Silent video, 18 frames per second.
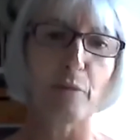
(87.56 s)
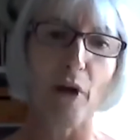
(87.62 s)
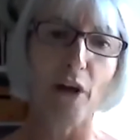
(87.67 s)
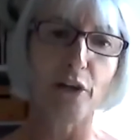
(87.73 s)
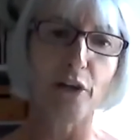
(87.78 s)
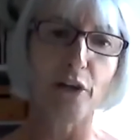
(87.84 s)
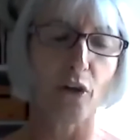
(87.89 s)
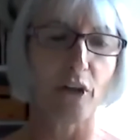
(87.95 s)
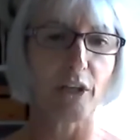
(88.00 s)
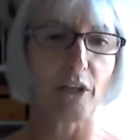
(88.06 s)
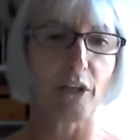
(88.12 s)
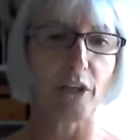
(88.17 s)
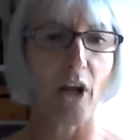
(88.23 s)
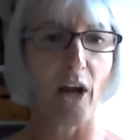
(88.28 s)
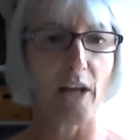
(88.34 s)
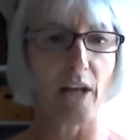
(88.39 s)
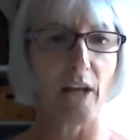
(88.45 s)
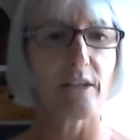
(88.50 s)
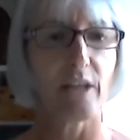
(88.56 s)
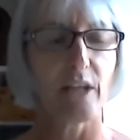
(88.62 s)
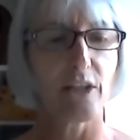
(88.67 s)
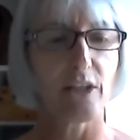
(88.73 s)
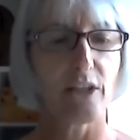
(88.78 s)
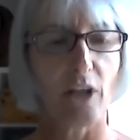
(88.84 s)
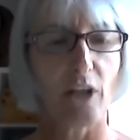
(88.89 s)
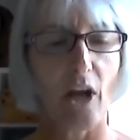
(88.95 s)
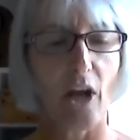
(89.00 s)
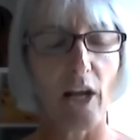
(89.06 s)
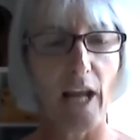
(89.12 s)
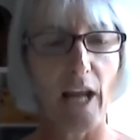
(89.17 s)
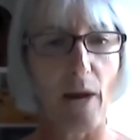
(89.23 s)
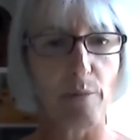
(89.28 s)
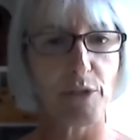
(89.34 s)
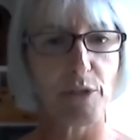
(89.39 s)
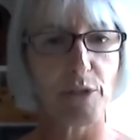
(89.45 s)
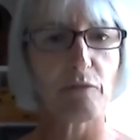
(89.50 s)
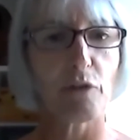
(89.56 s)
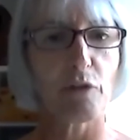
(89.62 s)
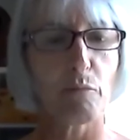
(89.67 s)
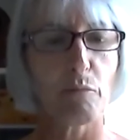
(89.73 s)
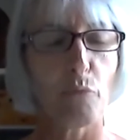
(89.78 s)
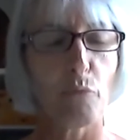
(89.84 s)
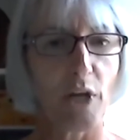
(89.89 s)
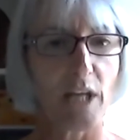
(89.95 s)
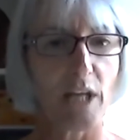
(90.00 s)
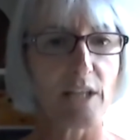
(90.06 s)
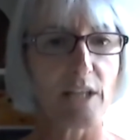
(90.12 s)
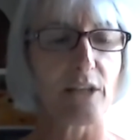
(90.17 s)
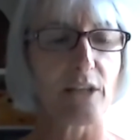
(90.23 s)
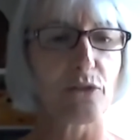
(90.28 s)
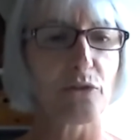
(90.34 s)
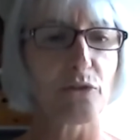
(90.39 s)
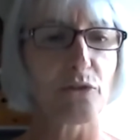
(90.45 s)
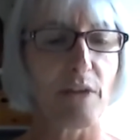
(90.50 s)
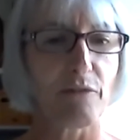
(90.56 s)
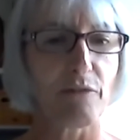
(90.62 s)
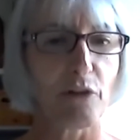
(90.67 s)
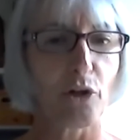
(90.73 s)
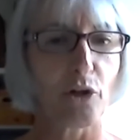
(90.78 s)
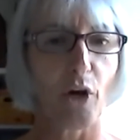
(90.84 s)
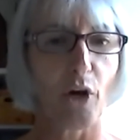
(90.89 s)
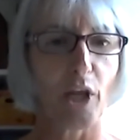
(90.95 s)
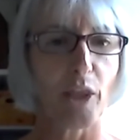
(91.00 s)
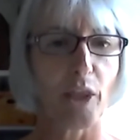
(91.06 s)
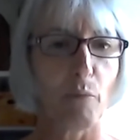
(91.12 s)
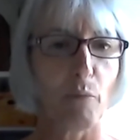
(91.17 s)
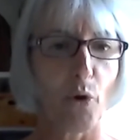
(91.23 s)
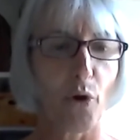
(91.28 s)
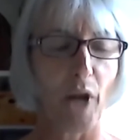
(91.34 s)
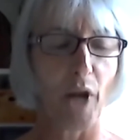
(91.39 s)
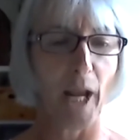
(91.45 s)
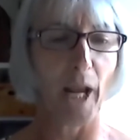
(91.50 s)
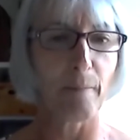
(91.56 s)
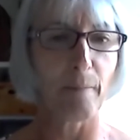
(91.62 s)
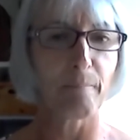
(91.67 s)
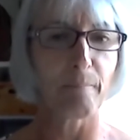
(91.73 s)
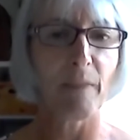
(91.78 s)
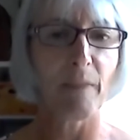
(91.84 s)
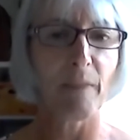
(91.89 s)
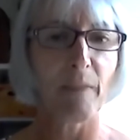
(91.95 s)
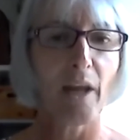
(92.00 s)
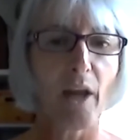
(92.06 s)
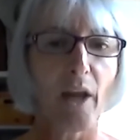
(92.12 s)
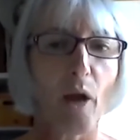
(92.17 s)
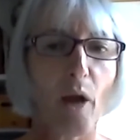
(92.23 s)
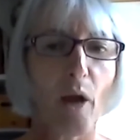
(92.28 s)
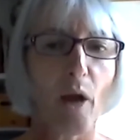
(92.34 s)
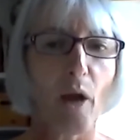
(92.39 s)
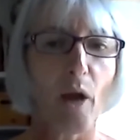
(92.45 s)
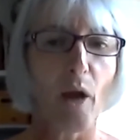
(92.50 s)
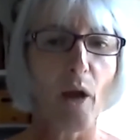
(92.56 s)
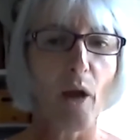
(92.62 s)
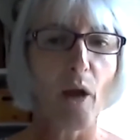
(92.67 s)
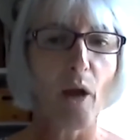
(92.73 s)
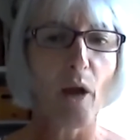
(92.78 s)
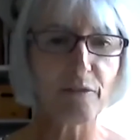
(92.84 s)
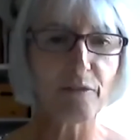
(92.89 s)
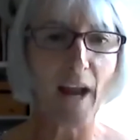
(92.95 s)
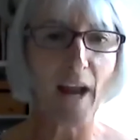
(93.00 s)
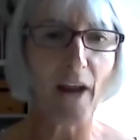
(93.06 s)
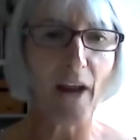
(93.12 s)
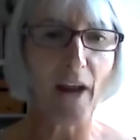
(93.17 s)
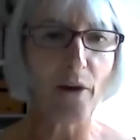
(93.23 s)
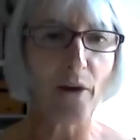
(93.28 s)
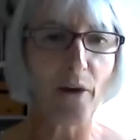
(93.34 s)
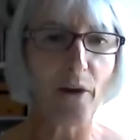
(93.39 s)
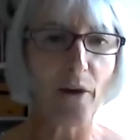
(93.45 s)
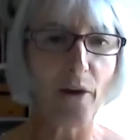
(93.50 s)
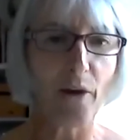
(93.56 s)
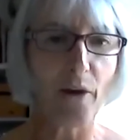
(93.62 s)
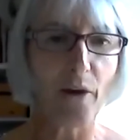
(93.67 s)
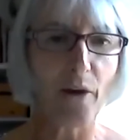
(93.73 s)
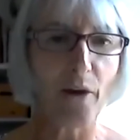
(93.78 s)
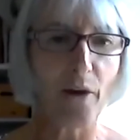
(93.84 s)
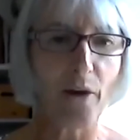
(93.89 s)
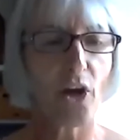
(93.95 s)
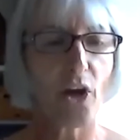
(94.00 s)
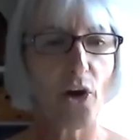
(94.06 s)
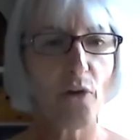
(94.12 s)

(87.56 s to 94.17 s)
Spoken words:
9 o'clock at night till the early hours of the morning, 6 or 7 o'clock in the morning. What we have found is that